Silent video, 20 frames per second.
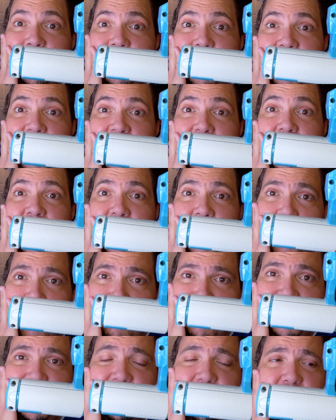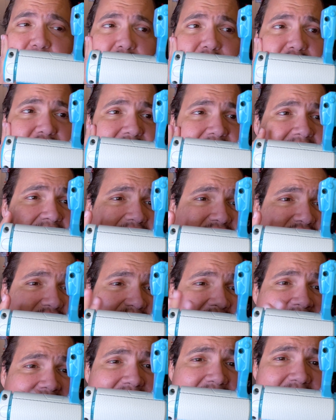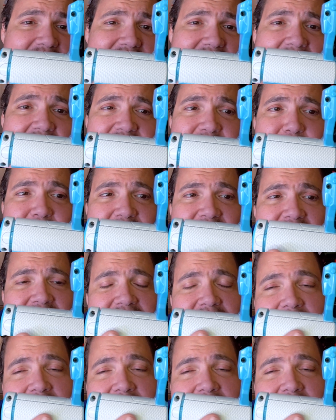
The Ghost version actually had an attachment that